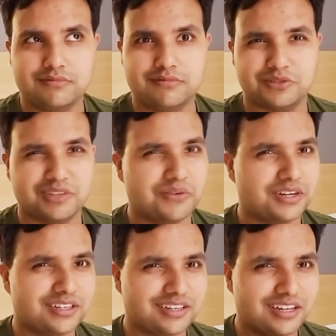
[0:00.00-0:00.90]
do they
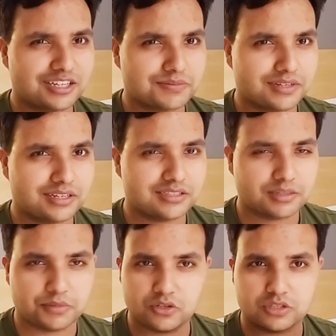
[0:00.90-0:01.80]
really need explanations?
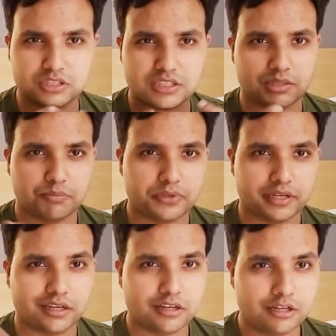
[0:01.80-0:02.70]
I mean, you can just
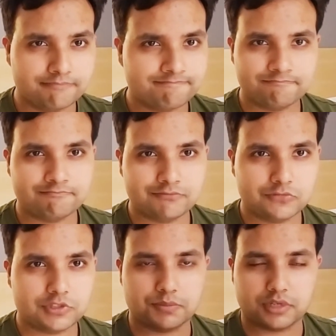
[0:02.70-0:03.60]
simply,
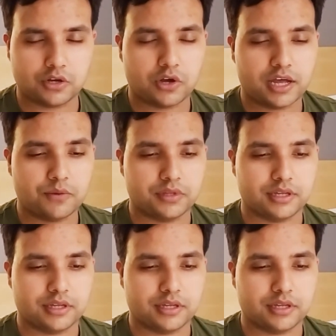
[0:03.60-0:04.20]
simply go ahead with